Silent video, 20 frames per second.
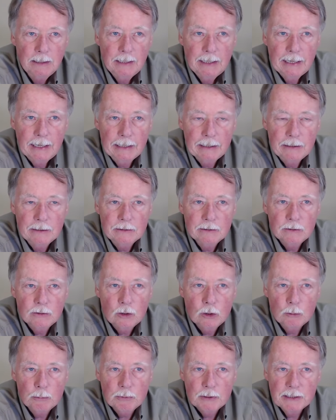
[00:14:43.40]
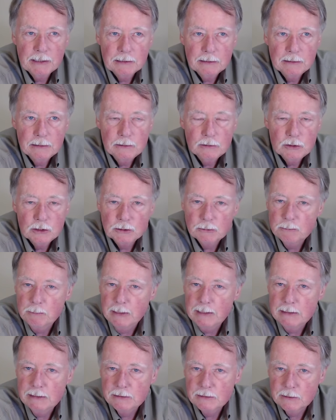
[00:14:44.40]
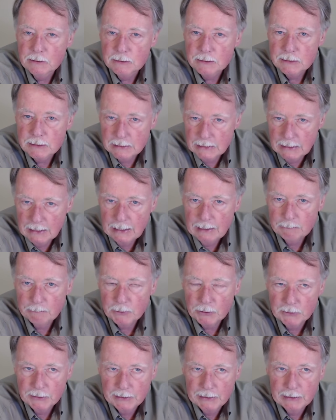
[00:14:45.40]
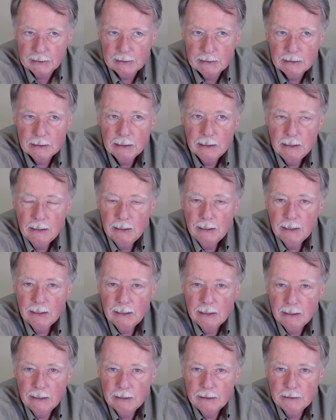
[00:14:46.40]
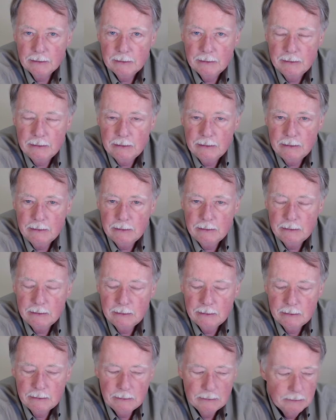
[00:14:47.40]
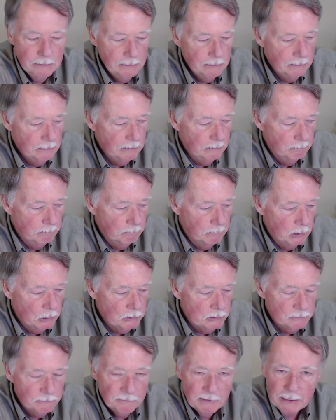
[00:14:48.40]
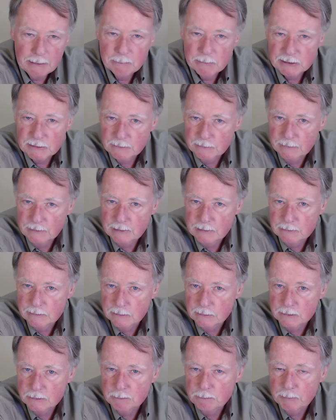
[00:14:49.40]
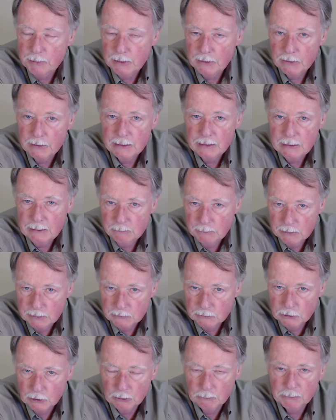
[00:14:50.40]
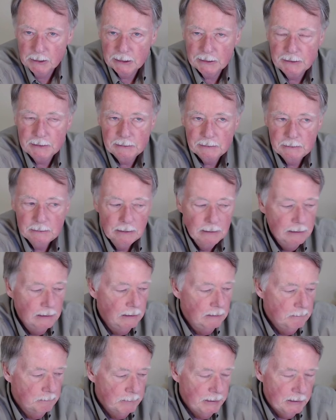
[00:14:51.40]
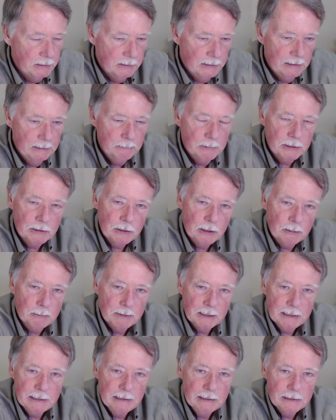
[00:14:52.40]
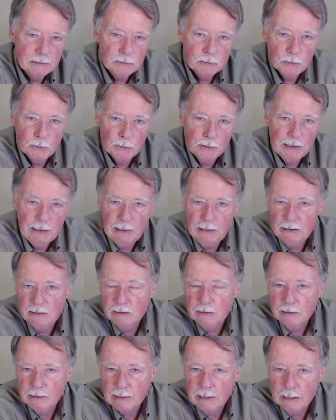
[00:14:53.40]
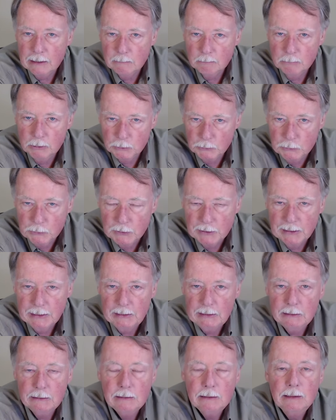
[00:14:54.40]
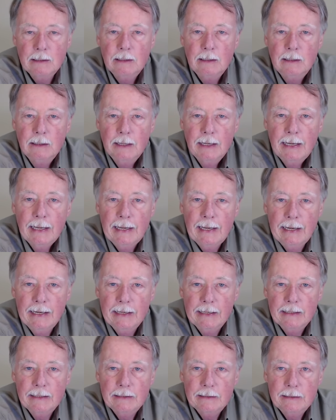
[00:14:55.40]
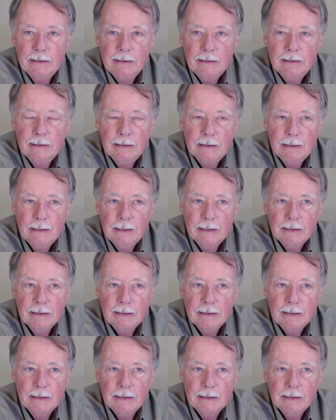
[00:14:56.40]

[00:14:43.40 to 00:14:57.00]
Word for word: And Kuprian just means there's copper in it. Uh, the, the most famous of these is Paraiba tourmaline. Paraiba tourmaline is green to kind of blue-green, and